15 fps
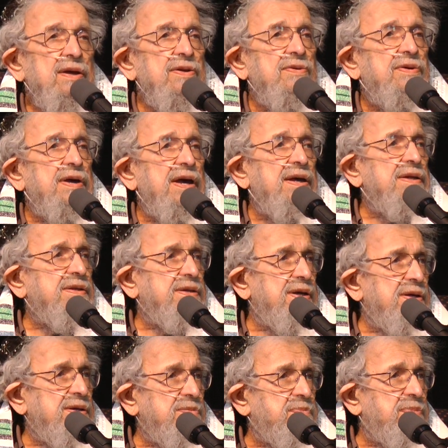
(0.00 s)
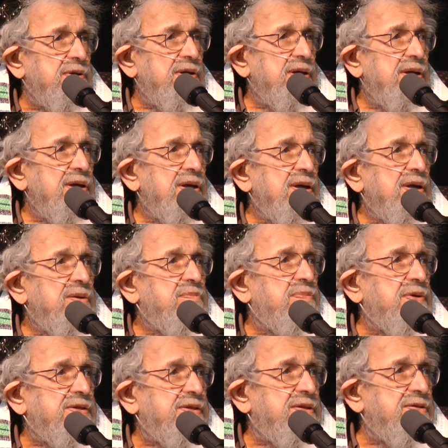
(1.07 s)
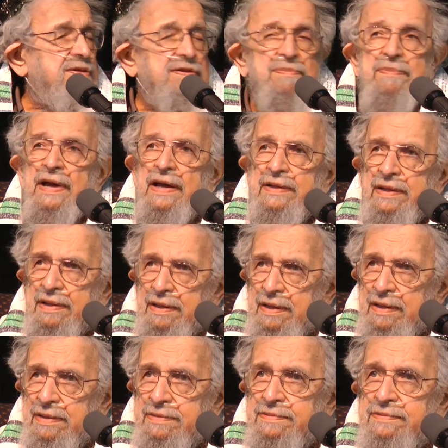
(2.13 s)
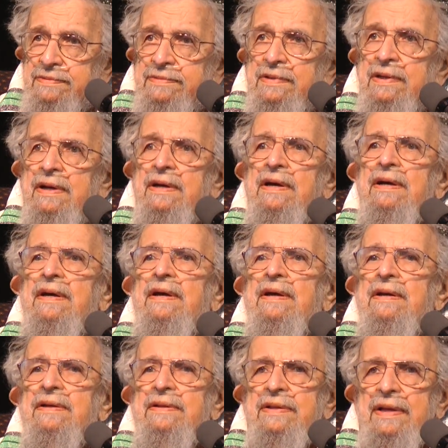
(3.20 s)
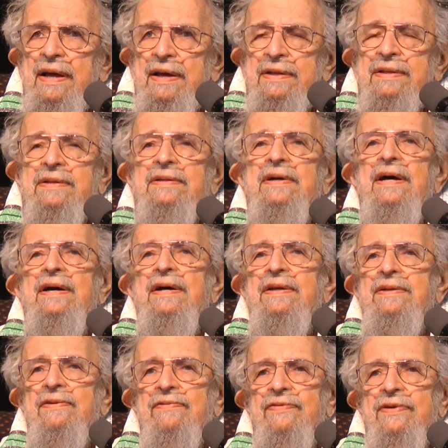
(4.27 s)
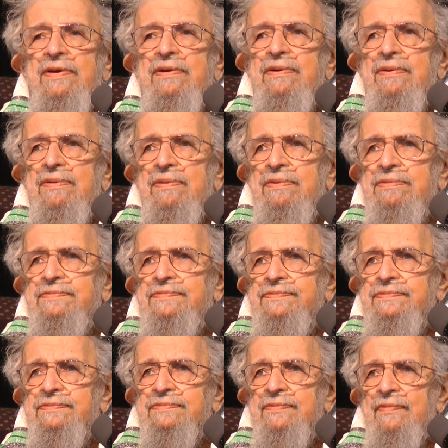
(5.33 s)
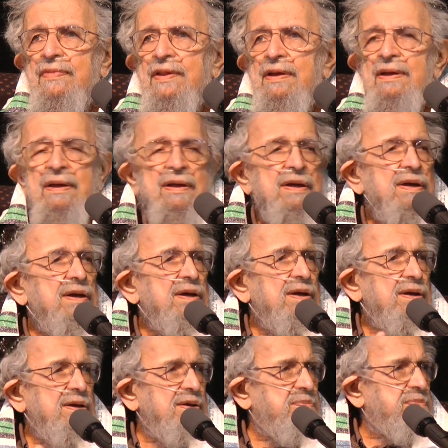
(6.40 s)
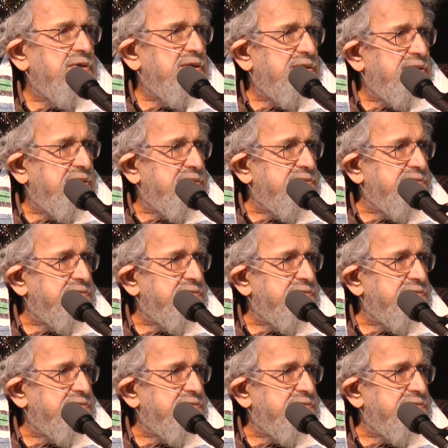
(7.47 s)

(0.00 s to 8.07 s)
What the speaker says: you can't help but dismantle that kind of ego a bit.